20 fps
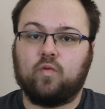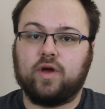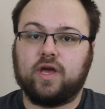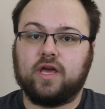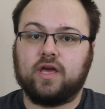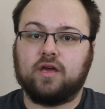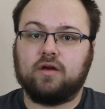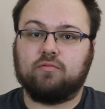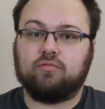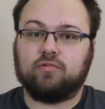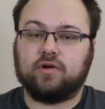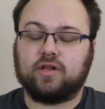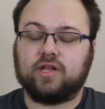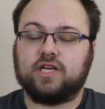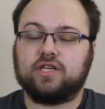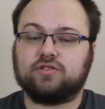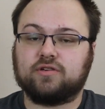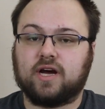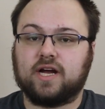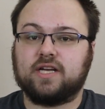We
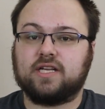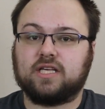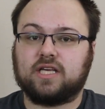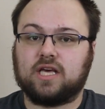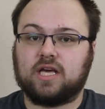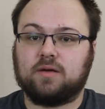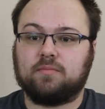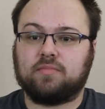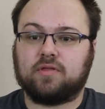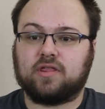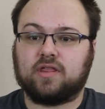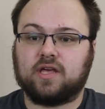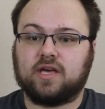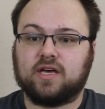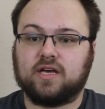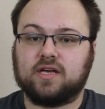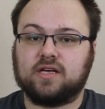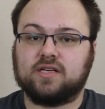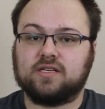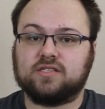really tried to keep
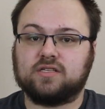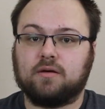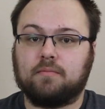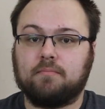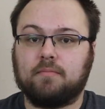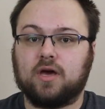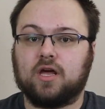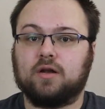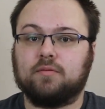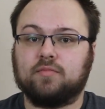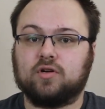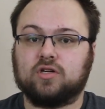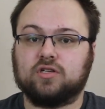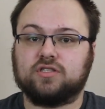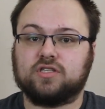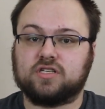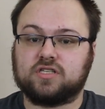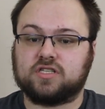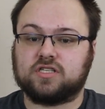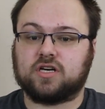things minimal
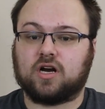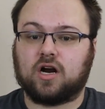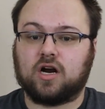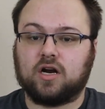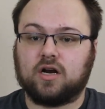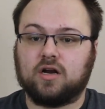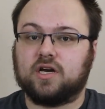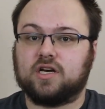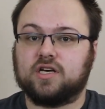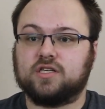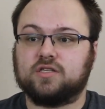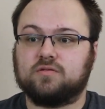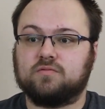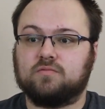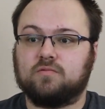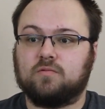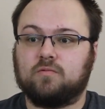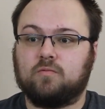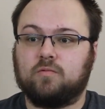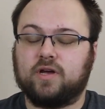to start because
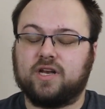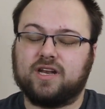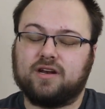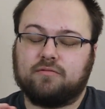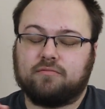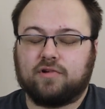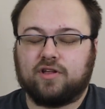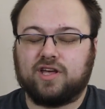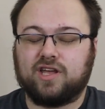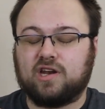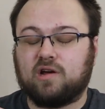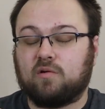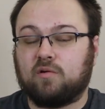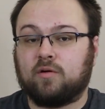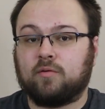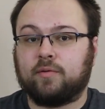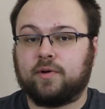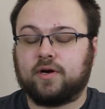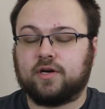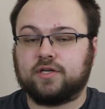we didn't really know
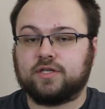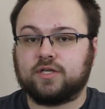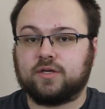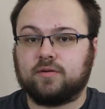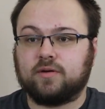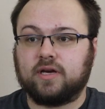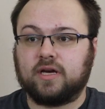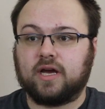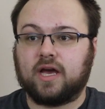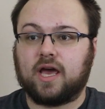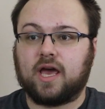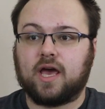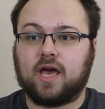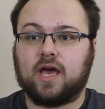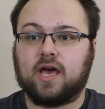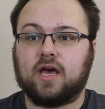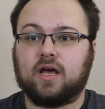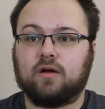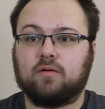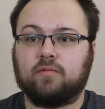what we were doing
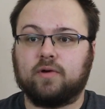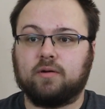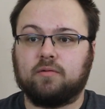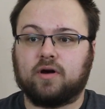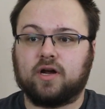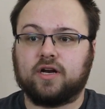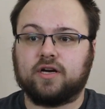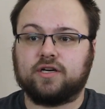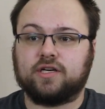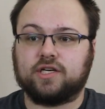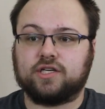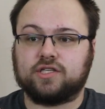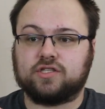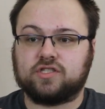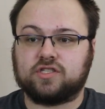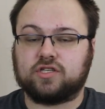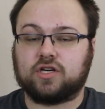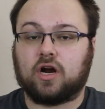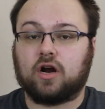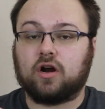and we wanted to
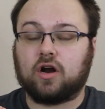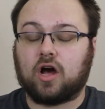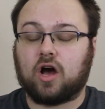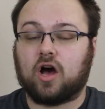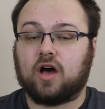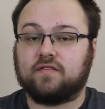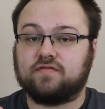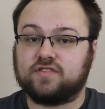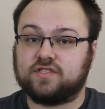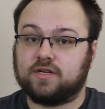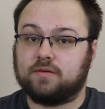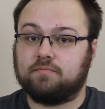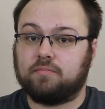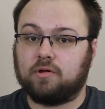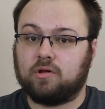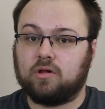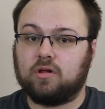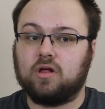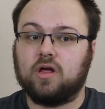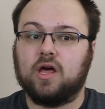start off
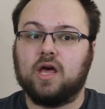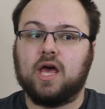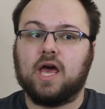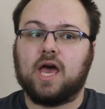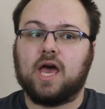simple